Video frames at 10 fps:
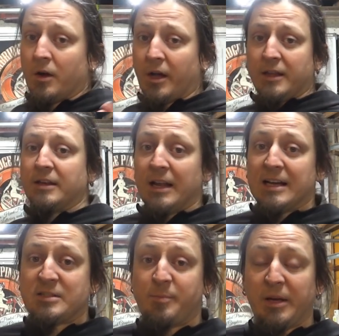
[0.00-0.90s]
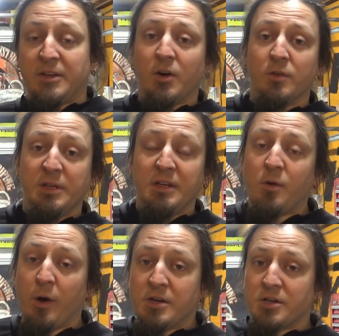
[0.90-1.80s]
Okay, and the last bit of the
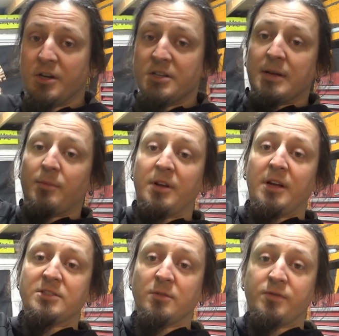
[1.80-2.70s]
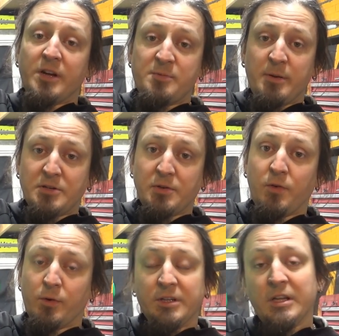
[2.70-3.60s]
equation is I'm gonna get some fresh petrol
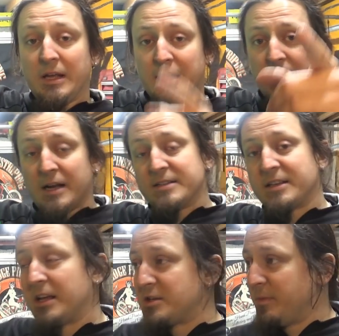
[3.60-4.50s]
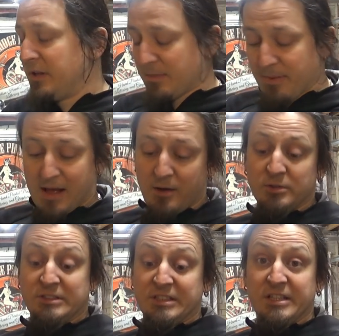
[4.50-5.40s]
for it. Guys, catch me in
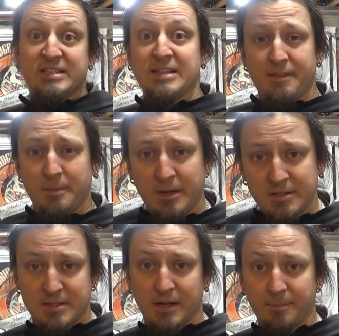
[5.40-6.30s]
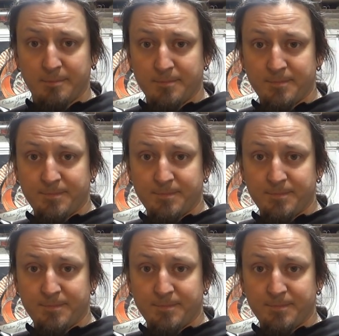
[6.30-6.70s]
about 7 minutes time.